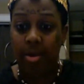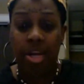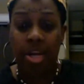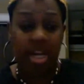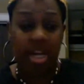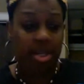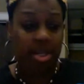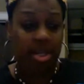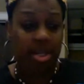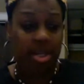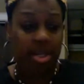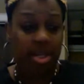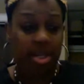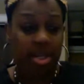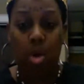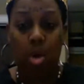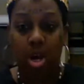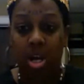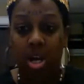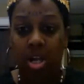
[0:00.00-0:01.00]
or either
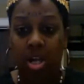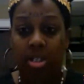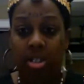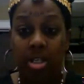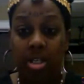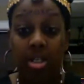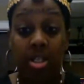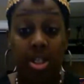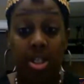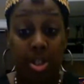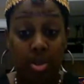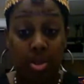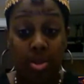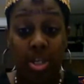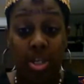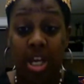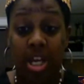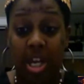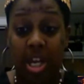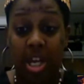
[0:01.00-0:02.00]
you want to
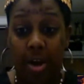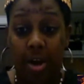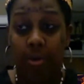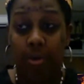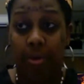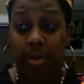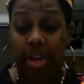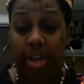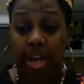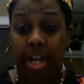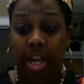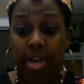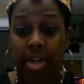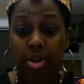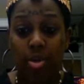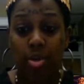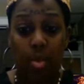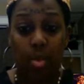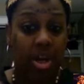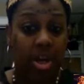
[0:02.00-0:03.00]
do the ego
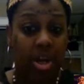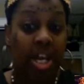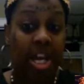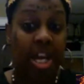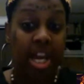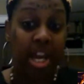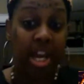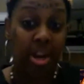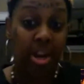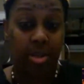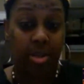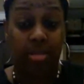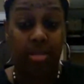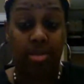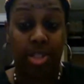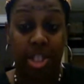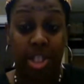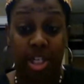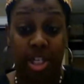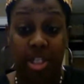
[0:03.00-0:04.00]
thing and you want to hear
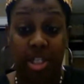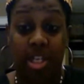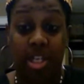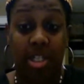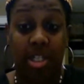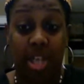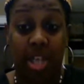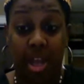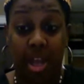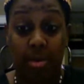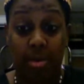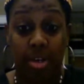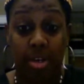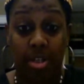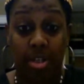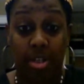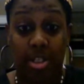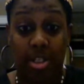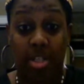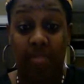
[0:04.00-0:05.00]
some shit that sound
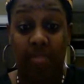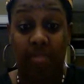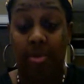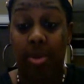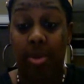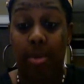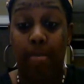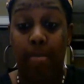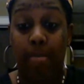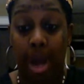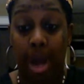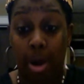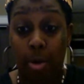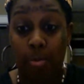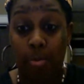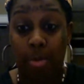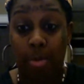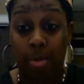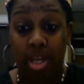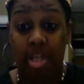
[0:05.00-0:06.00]
good just for the
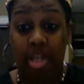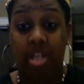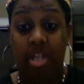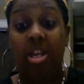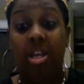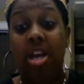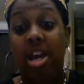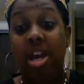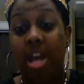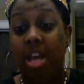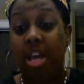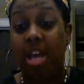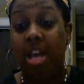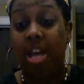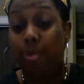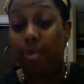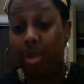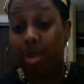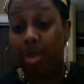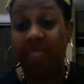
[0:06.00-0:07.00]
moment.
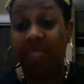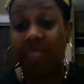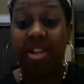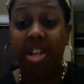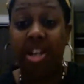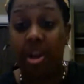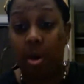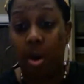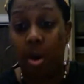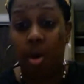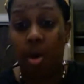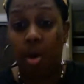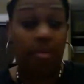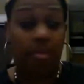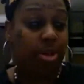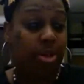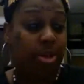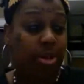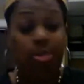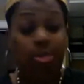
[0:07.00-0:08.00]
And then when this video
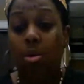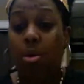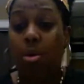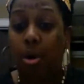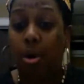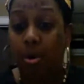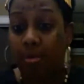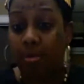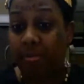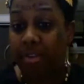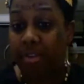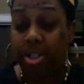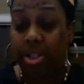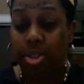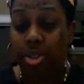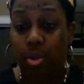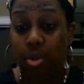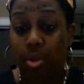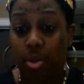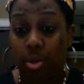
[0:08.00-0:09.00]
over with, you're going to go and
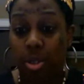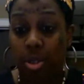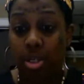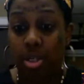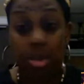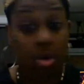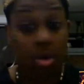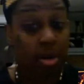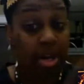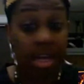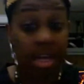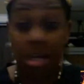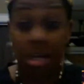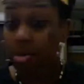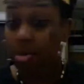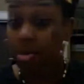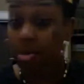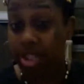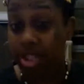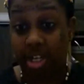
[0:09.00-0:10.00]
finish doing your
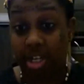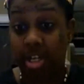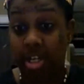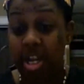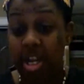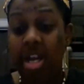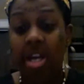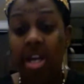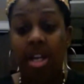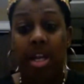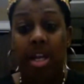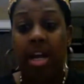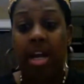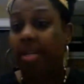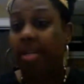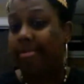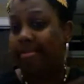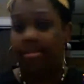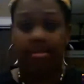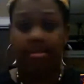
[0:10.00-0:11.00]
ego shit.
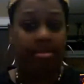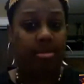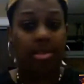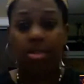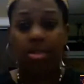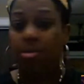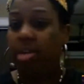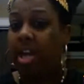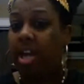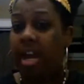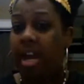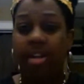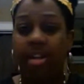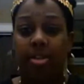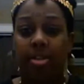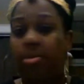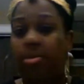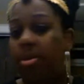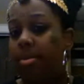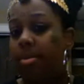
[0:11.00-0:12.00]
Like,
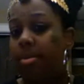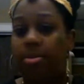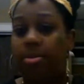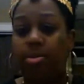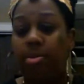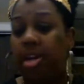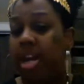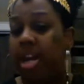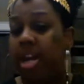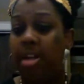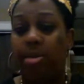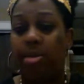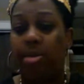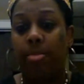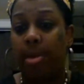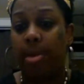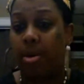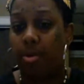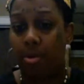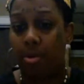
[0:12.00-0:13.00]
you can't do
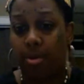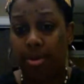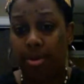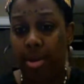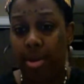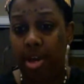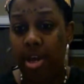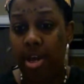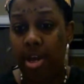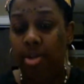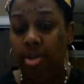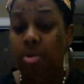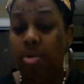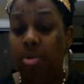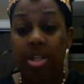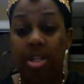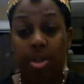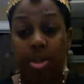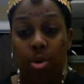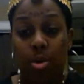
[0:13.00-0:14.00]
both. You either
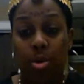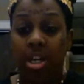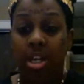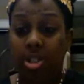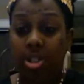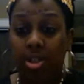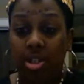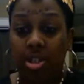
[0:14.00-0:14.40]
going to get